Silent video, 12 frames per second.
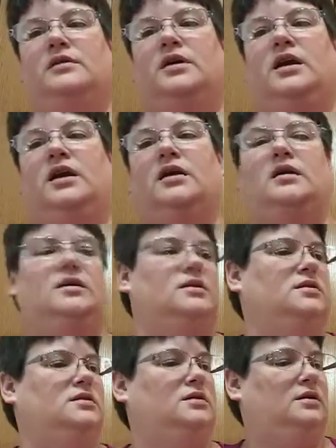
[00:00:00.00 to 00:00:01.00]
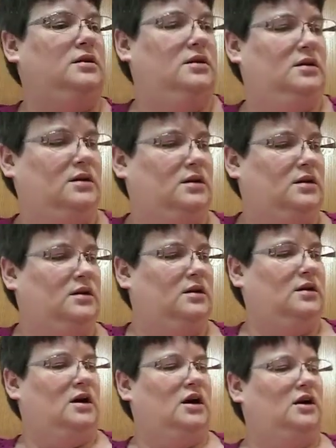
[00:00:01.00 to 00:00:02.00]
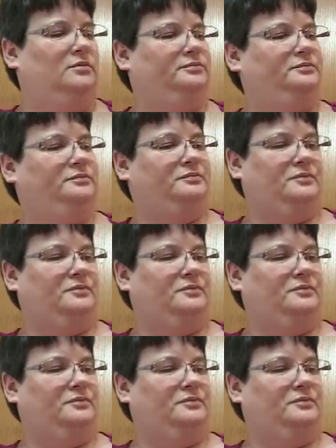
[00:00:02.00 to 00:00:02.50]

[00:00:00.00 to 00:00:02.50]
And, um,